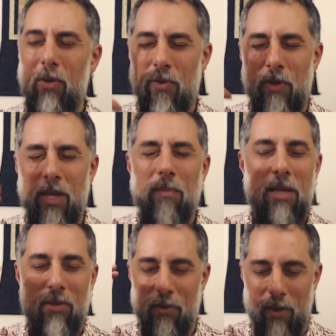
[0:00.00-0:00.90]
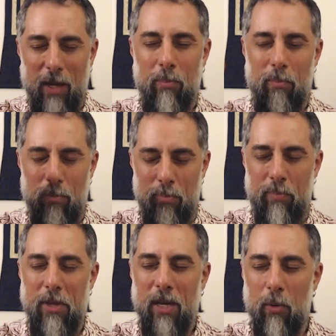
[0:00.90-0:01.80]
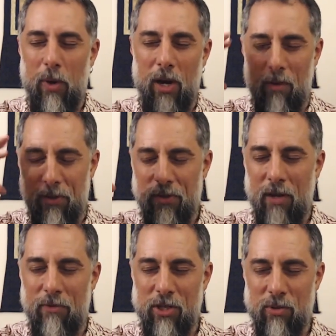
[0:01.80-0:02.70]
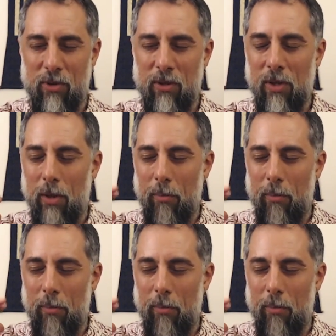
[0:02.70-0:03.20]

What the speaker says: means like become aware of, it's not visual,